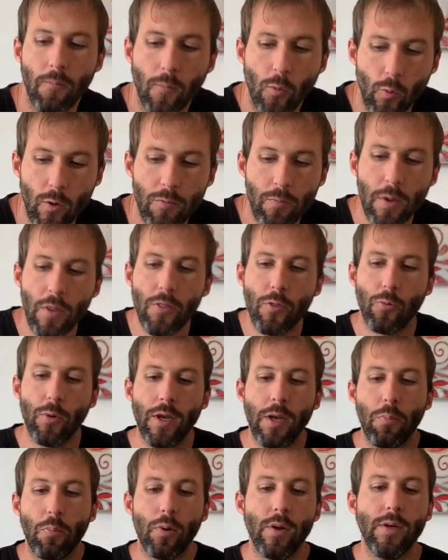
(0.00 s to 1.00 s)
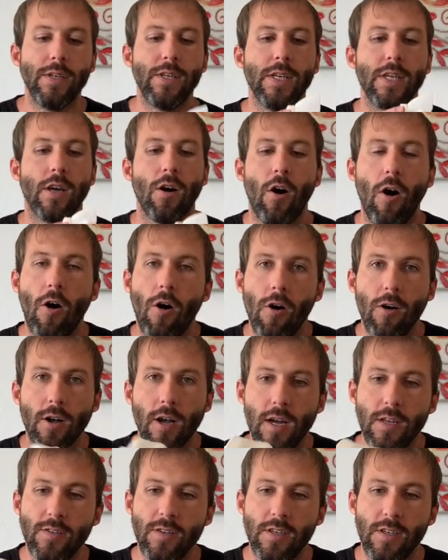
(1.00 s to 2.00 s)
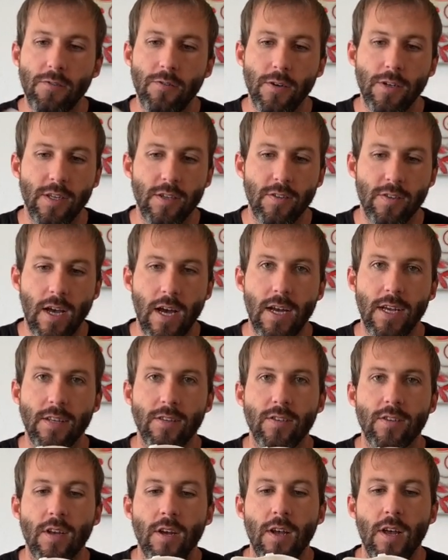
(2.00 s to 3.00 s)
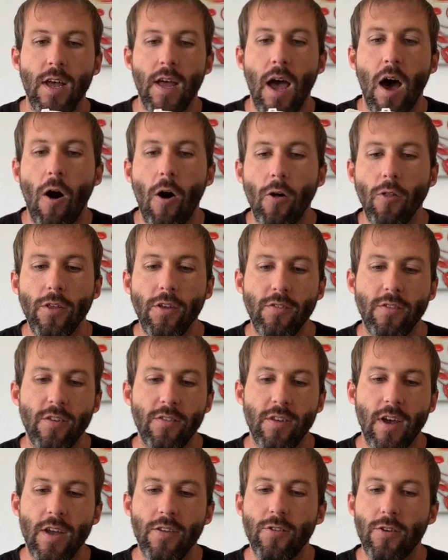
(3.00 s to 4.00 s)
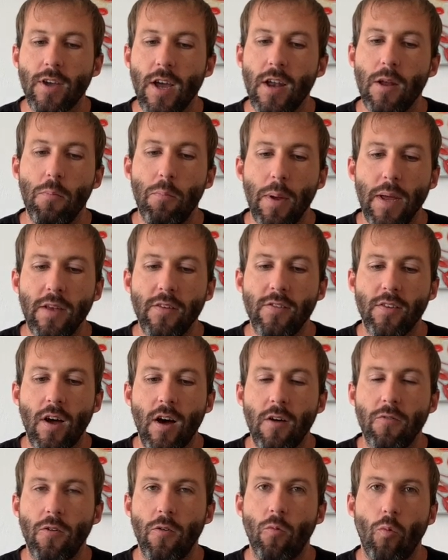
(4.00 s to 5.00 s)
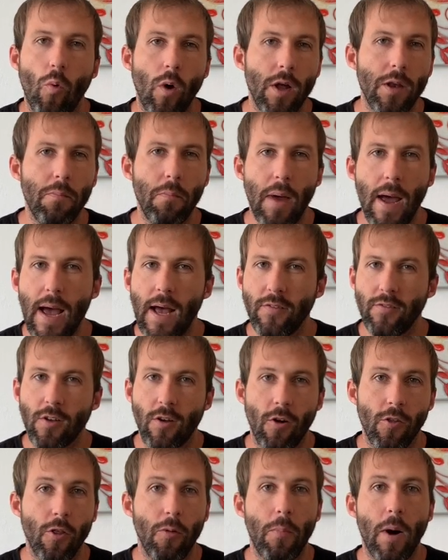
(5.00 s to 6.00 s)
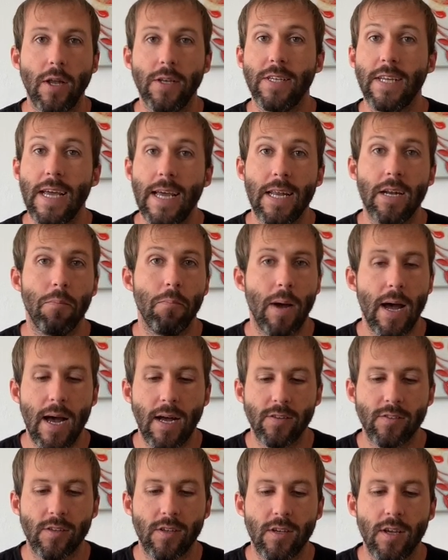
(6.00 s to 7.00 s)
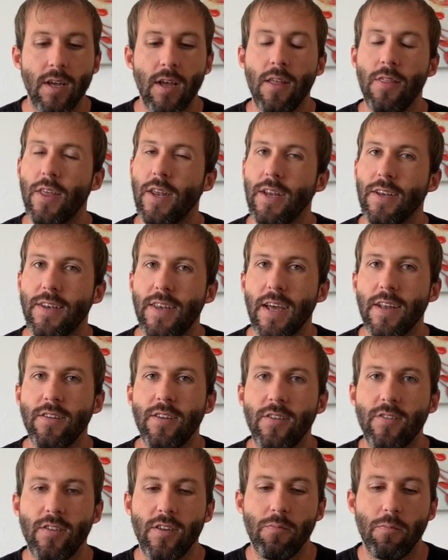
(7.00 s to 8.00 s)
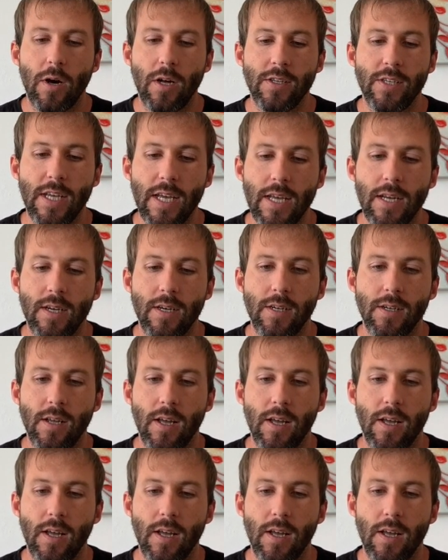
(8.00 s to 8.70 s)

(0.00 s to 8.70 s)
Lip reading: We've been 3D printing all kinds of different designs. All these designs are kind of based off of one mask called the Montana mask that a dentist in Montana